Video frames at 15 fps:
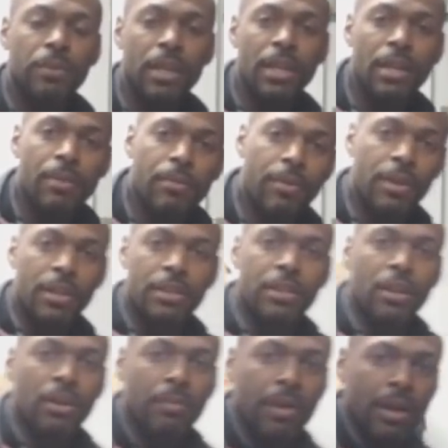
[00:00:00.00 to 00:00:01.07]
thing that we're going to
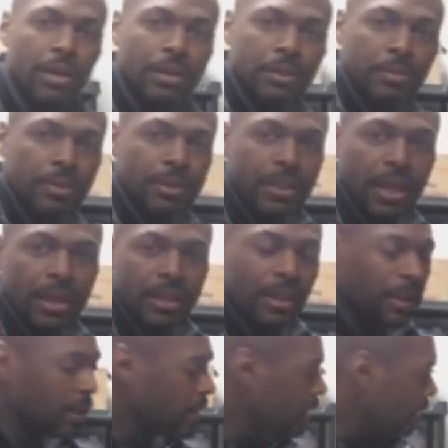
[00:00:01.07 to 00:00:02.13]
talk about is
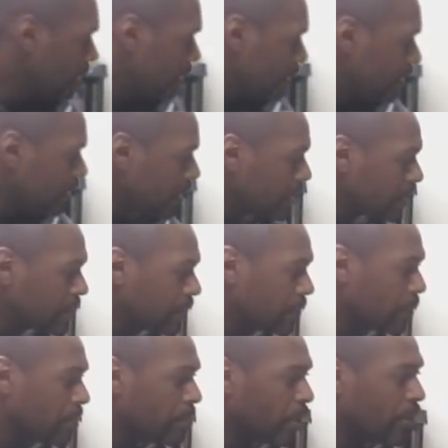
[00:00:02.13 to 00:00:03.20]
protecting the seats of
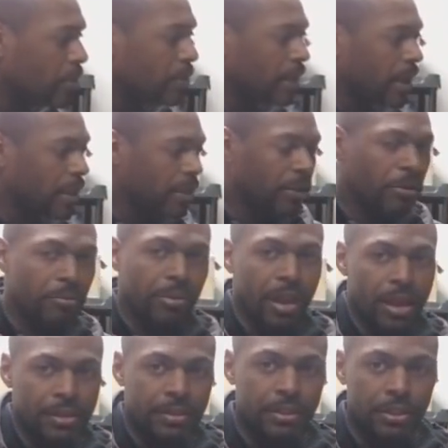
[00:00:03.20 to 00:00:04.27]
your boat and other
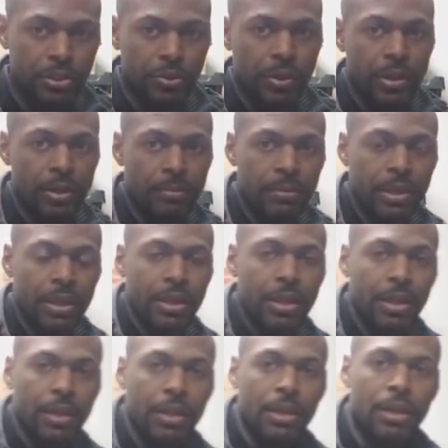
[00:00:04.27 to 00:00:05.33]
plastic trim.
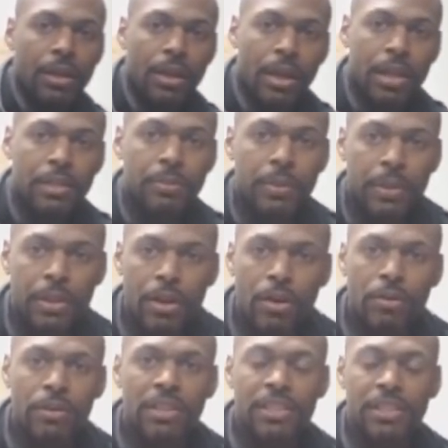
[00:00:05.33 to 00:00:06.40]
As we know, the